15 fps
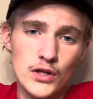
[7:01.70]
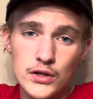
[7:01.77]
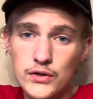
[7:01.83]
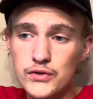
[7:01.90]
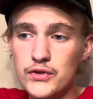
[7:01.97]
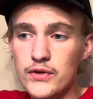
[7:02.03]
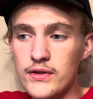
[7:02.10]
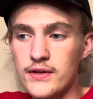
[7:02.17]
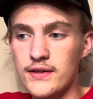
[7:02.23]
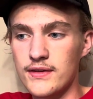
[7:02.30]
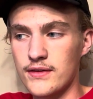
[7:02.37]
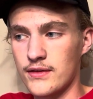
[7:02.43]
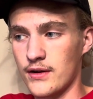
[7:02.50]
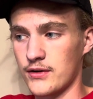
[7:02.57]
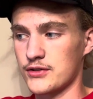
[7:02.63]
so
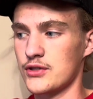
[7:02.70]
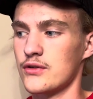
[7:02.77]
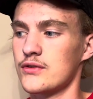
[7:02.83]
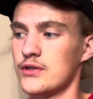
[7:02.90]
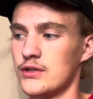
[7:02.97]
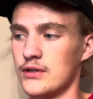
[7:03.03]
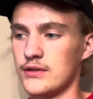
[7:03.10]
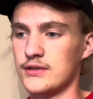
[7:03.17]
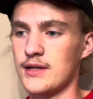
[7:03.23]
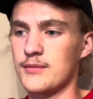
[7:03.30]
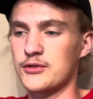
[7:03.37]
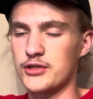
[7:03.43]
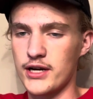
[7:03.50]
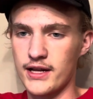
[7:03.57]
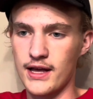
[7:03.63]
they're sort of
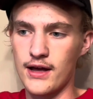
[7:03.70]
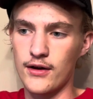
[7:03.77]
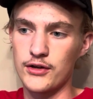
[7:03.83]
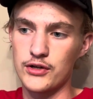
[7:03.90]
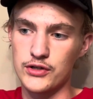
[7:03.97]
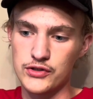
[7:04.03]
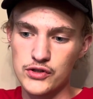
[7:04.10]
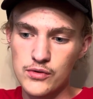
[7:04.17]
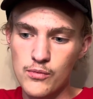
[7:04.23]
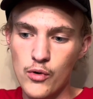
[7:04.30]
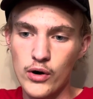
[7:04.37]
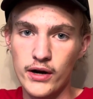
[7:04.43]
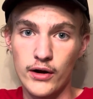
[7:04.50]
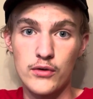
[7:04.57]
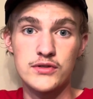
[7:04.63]
demonstrating how you can zoom more.
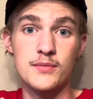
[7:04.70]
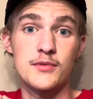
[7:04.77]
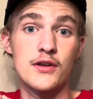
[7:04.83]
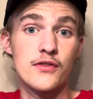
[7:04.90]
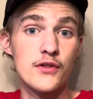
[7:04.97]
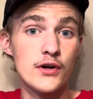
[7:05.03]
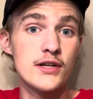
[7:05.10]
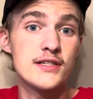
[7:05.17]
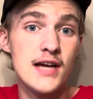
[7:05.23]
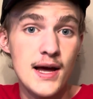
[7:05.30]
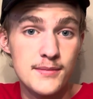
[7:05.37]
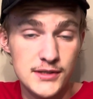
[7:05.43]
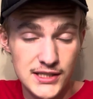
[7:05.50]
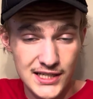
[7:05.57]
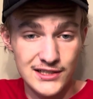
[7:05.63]
It goes up to 30
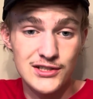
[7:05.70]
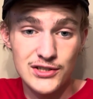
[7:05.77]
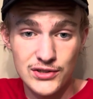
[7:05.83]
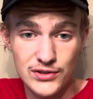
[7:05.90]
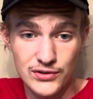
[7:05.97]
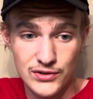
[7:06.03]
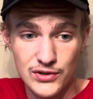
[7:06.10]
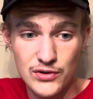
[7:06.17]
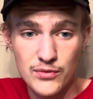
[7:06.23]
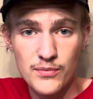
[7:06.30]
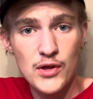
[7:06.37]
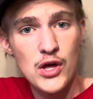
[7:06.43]
times digital zoom,